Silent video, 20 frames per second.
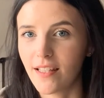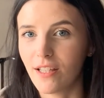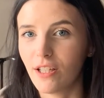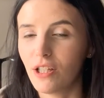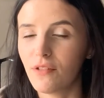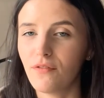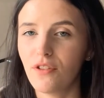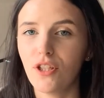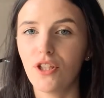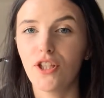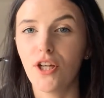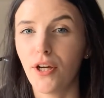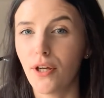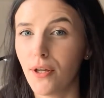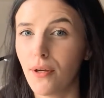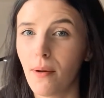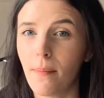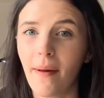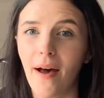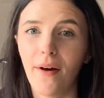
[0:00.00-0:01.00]
love to show you
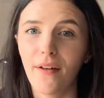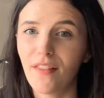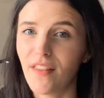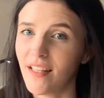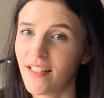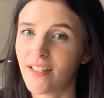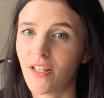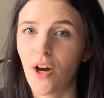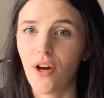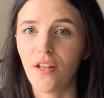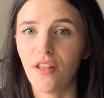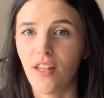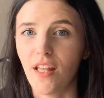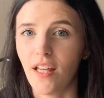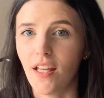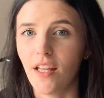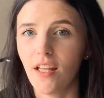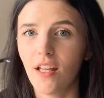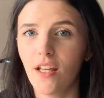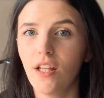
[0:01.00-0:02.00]
about things that I think
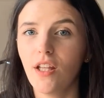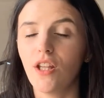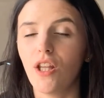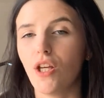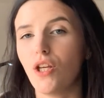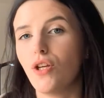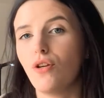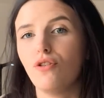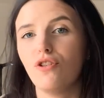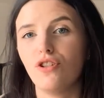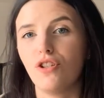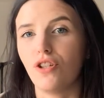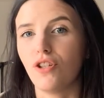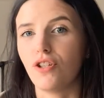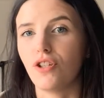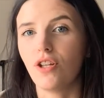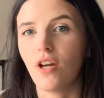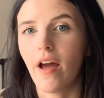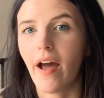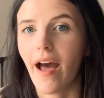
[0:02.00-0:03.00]
that you should
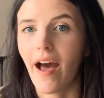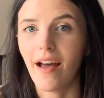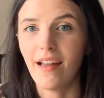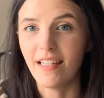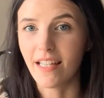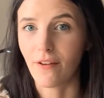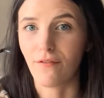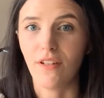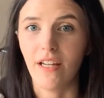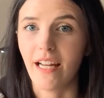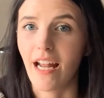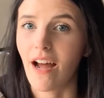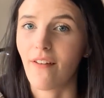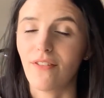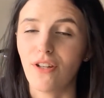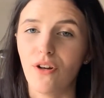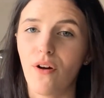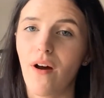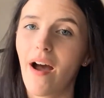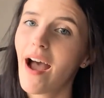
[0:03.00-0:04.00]
definitely have in your
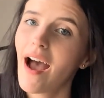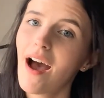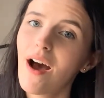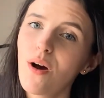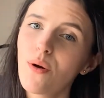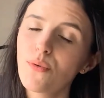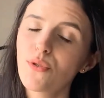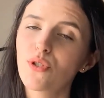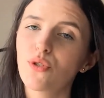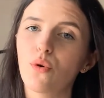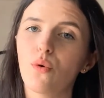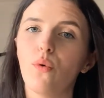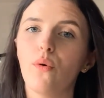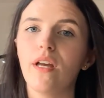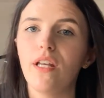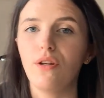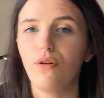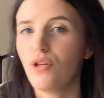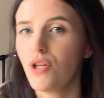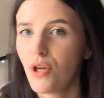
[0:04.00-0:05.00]
house or in your
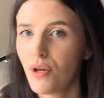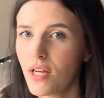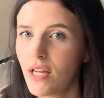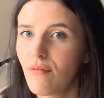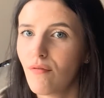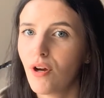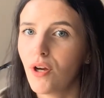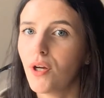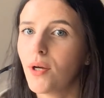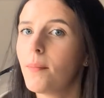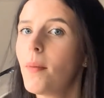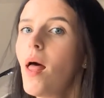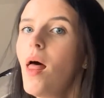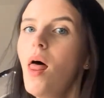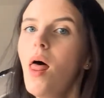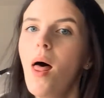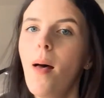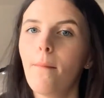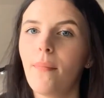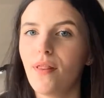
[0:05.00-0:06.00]
uni room.
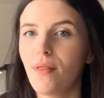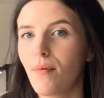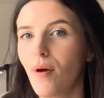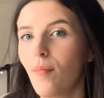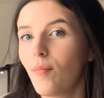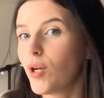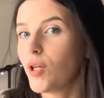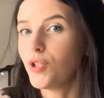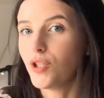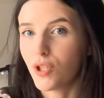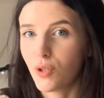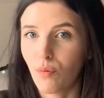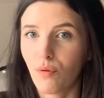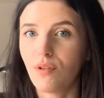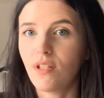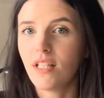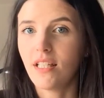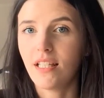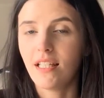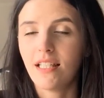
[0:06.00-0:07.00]
But at the moment I just wanted
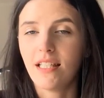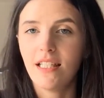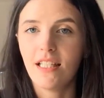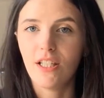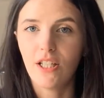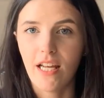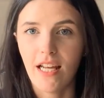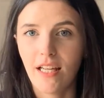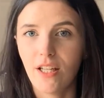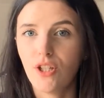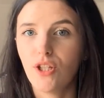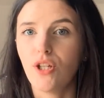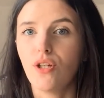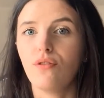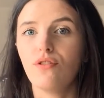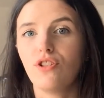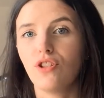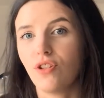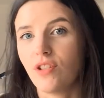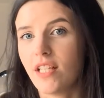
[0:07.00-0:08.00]
to stick to
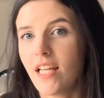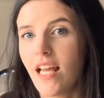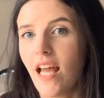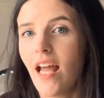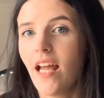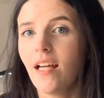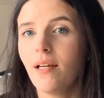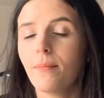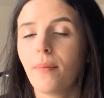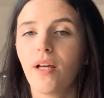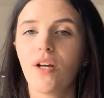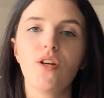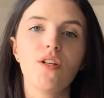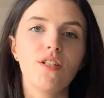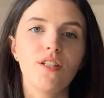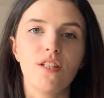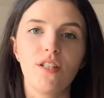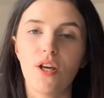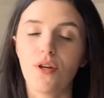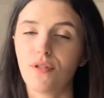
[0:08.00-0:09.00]
studying, because
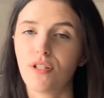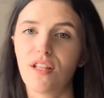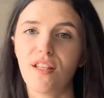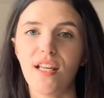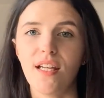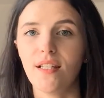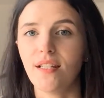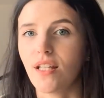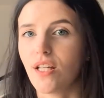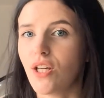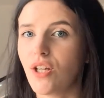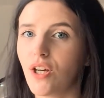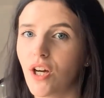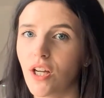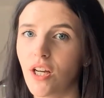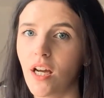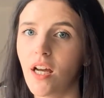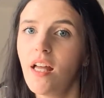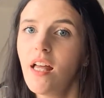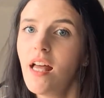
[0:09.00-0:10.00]
those are things that you're going to
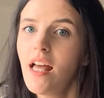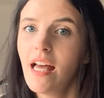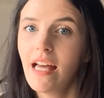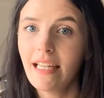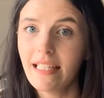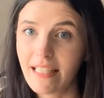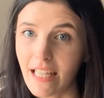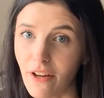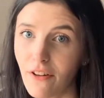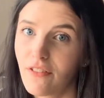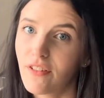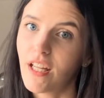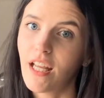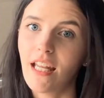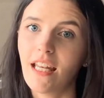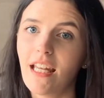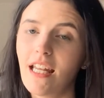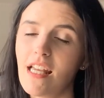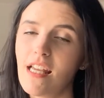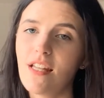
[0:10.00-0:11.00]
definitely
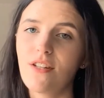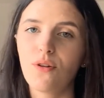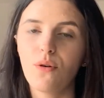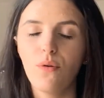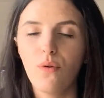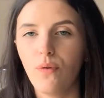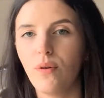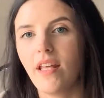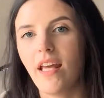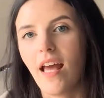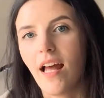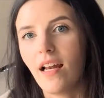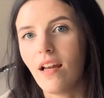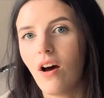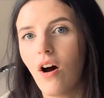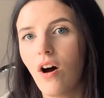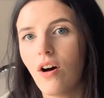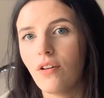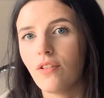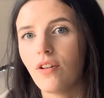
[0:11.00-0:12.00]
need all year
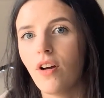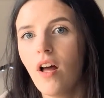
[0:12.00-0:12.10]
long,